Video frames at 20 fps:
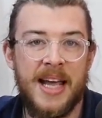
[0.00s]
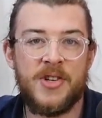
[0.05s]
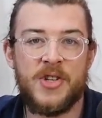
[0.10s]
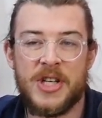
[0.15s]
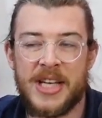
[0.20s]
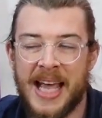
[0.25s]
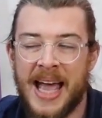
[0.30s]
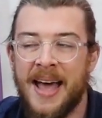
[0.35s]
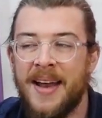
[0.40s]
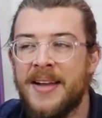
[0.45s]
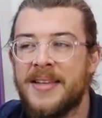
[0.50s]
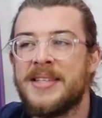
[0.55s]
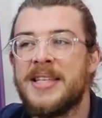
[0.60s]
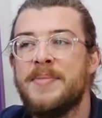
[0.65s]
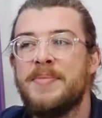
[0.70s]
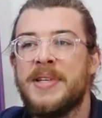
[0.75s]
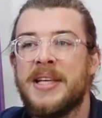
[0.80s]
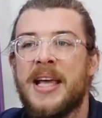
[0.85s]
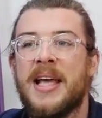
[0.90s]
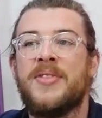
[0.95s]
She cannot seem
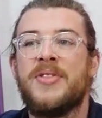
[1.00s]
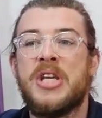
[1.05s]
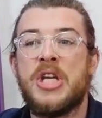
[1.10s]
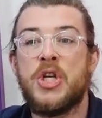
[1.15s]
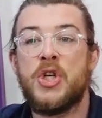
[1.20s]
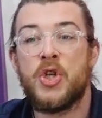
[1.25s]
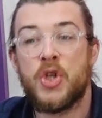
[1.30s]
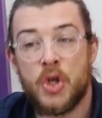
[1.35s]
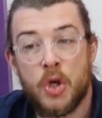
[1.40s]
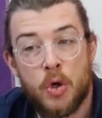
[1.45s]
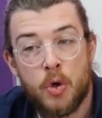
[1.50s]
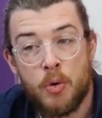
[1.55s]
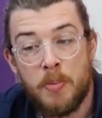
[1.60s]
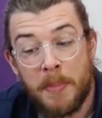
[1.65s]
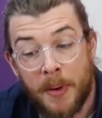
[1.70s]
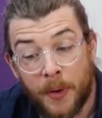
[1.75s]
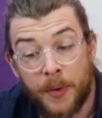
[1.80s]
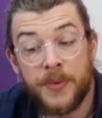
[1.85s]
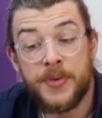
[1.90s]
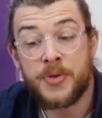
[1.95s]
to get these shoe
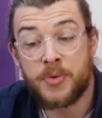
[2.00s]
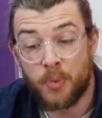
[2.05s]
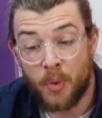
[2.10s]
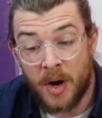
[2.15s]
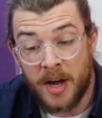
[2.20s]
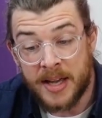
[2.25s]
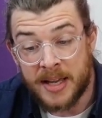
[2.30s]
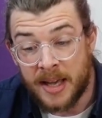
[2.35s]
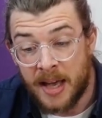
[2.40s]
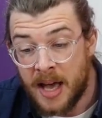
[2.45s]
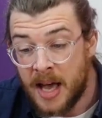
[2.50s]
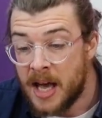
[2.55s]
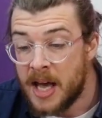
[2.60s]
buns right.